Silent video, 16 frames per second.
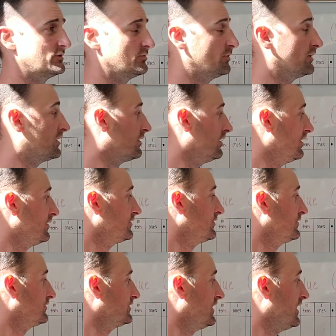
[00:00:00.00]
We could also
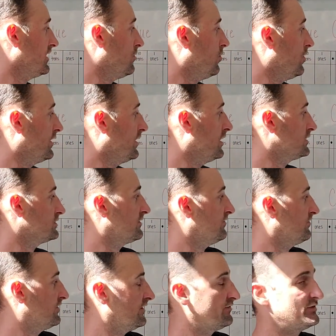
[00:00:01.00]
say
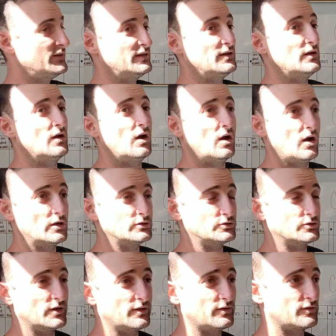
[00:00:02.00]
150
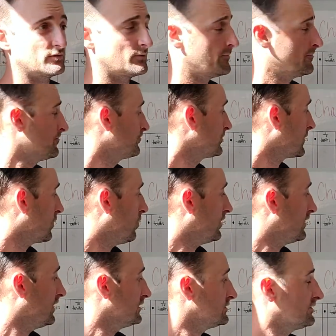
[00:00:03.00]
hundredths,
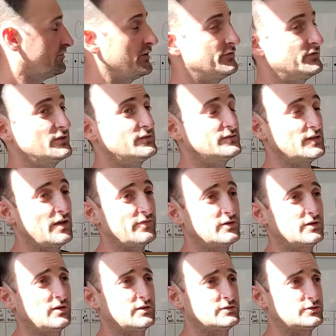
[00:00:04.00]
157
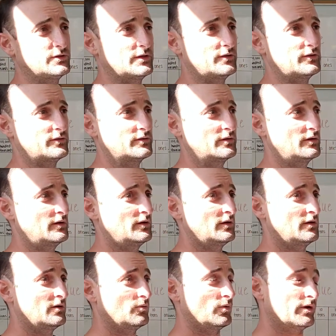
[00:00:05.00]
hundredths.
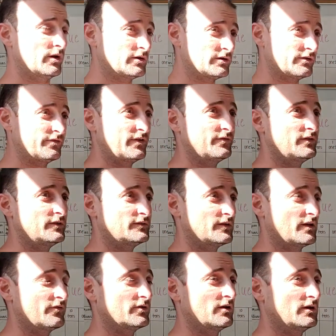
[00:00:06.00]

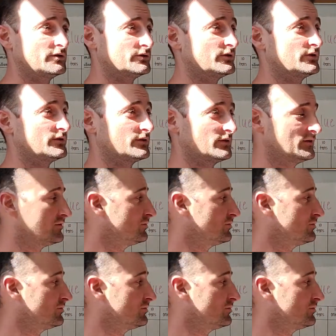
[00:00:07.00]
157 hundredths is